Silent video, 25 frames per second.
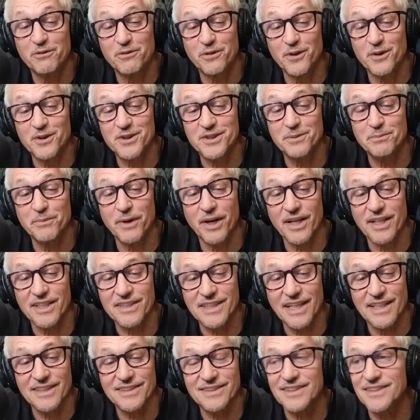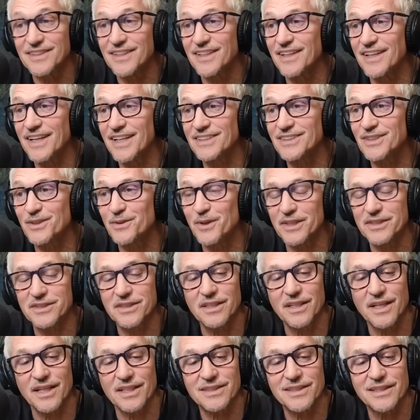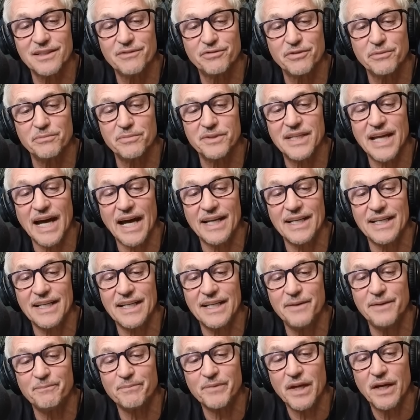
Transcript: forward to Mike's answer to the next question, actually, oh. from Danny.